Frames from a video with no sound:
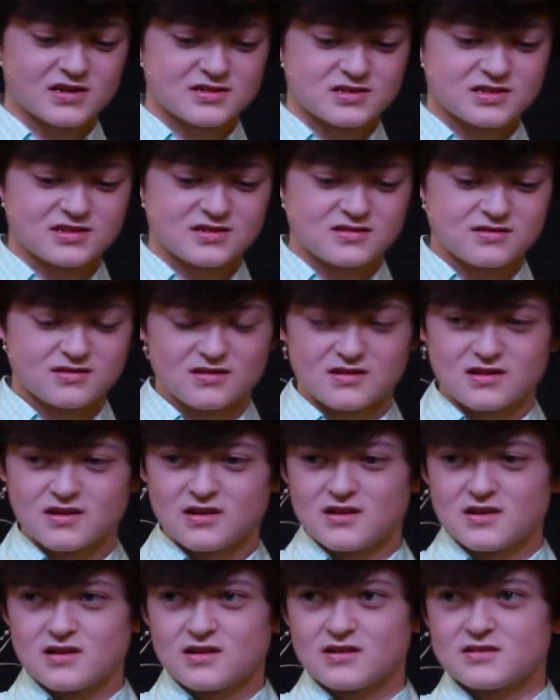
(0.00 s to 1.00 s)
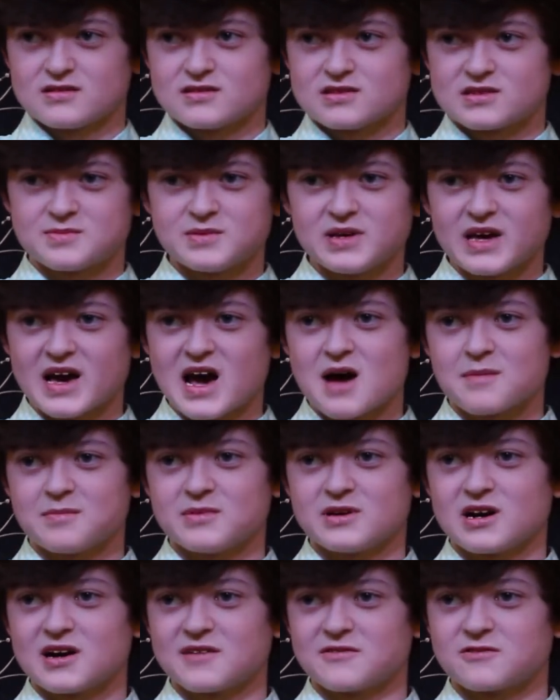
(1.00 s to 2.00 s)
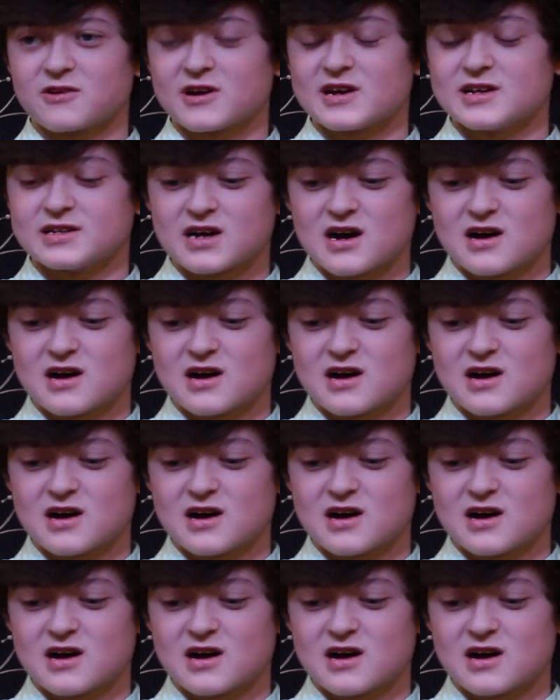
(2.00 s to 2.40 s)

I should just be happy. I have great